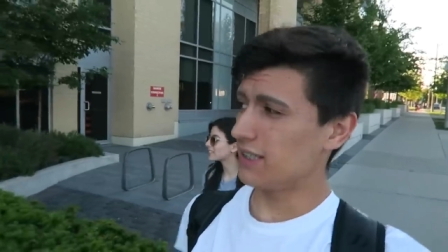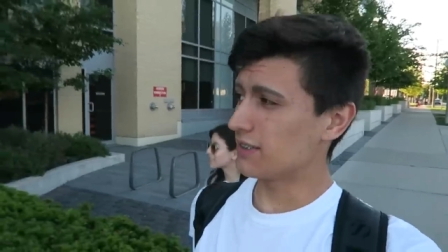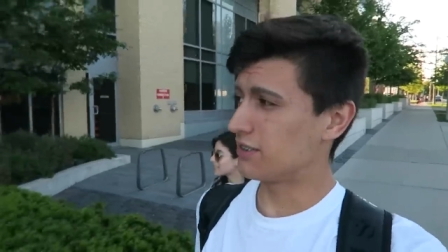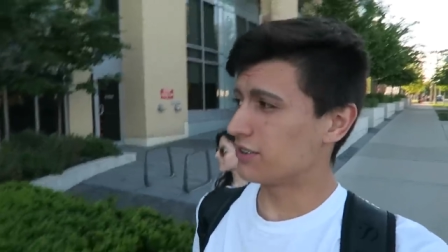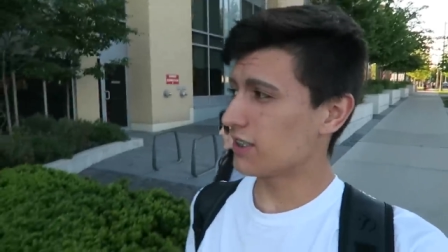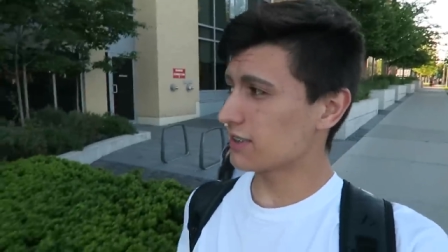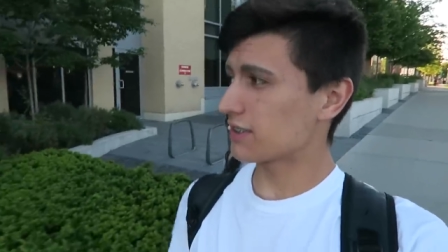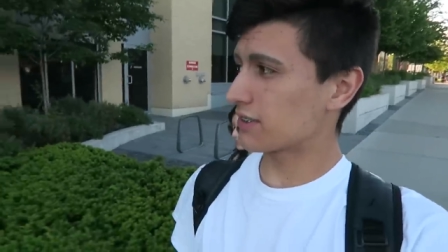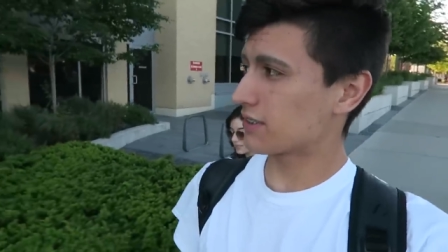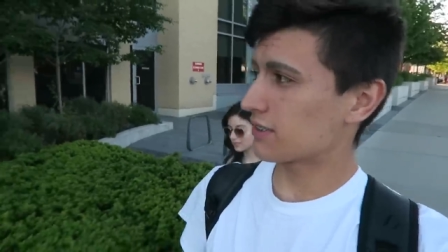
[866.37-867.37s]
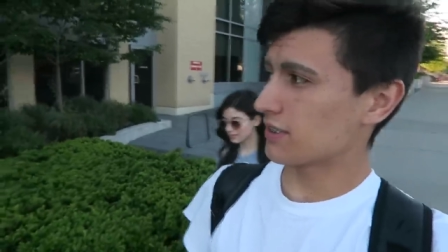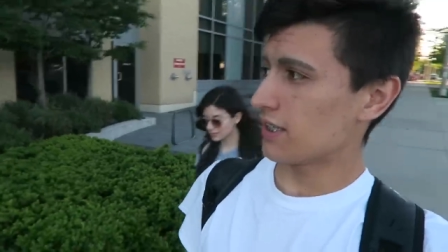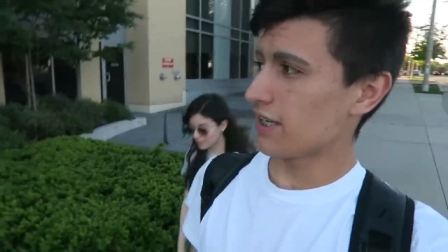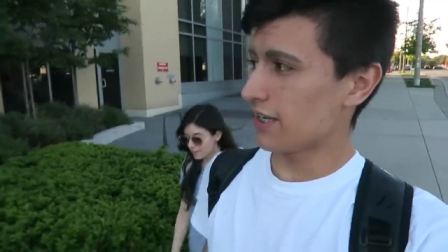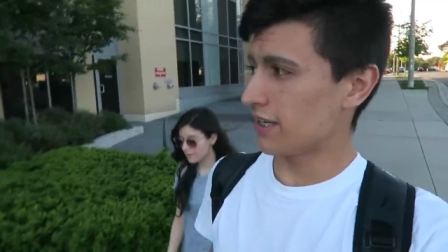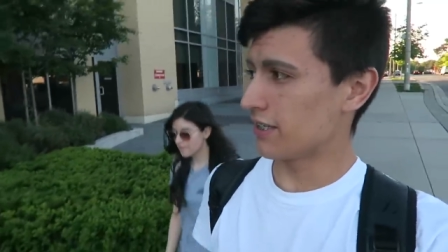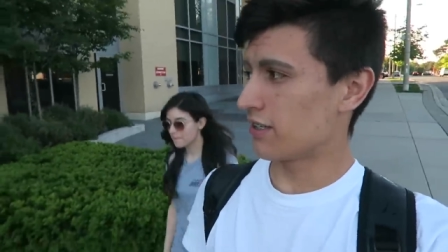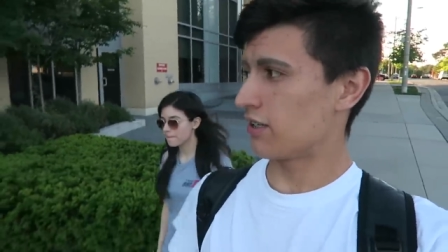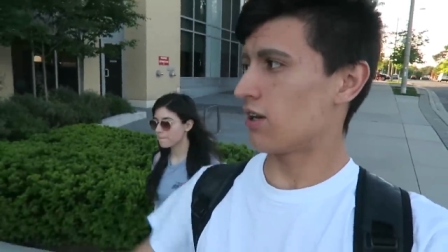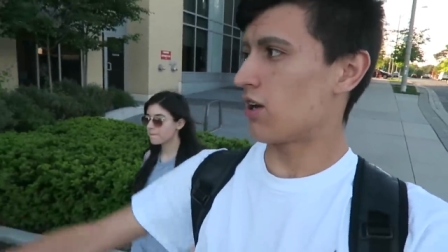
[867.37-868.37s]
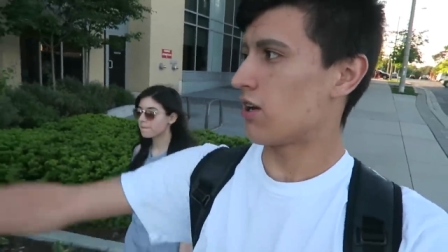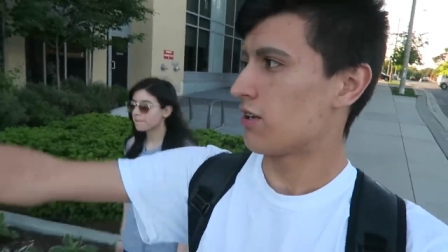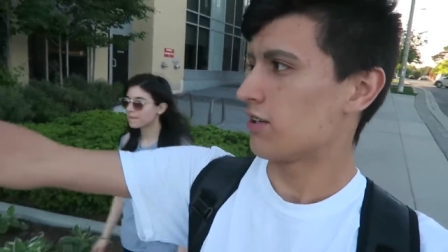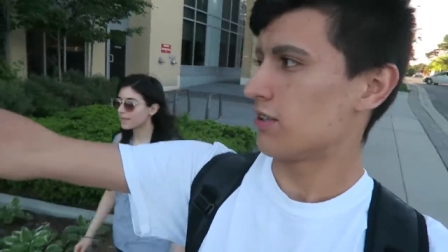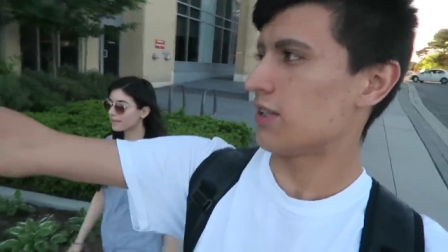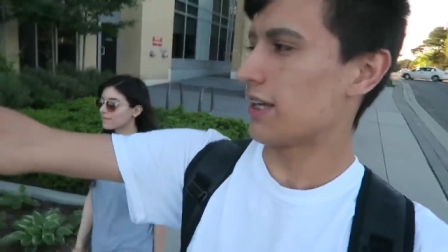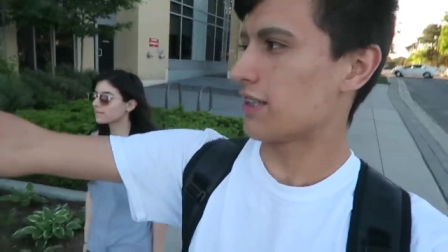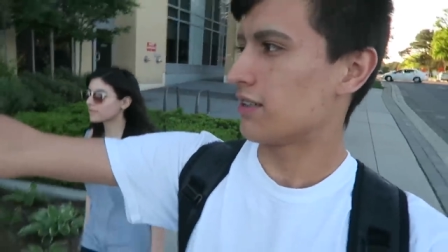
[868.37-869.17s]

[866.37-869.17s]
is just in, like,